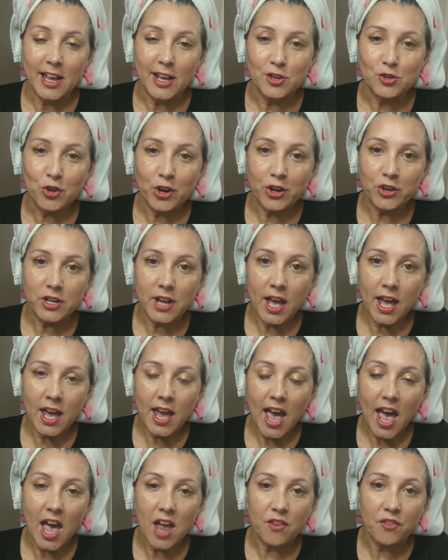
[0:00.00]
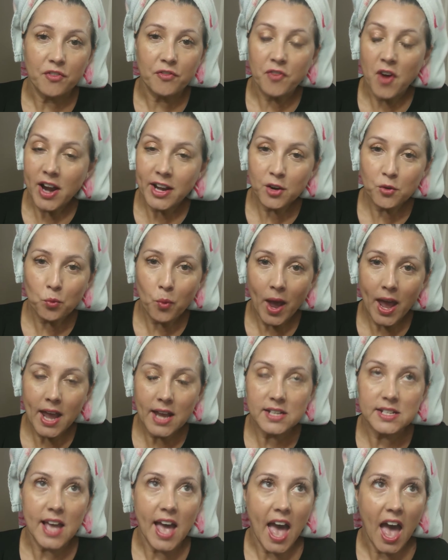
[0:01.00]
Enjoy your day and find a
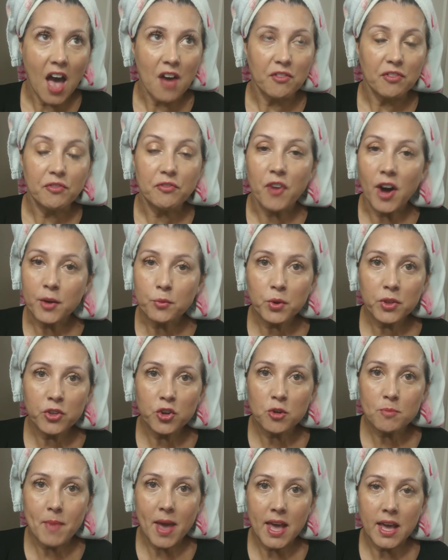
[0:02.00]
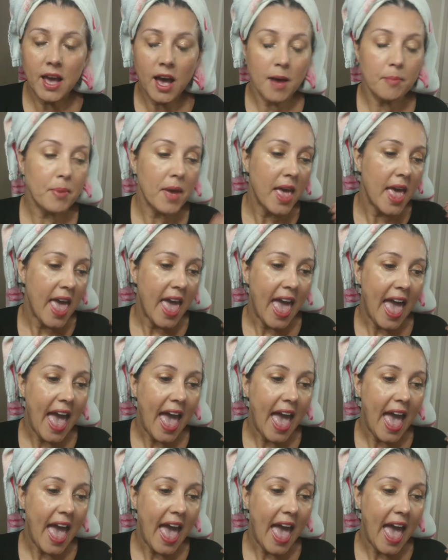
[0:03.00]
way to have fun with your makeup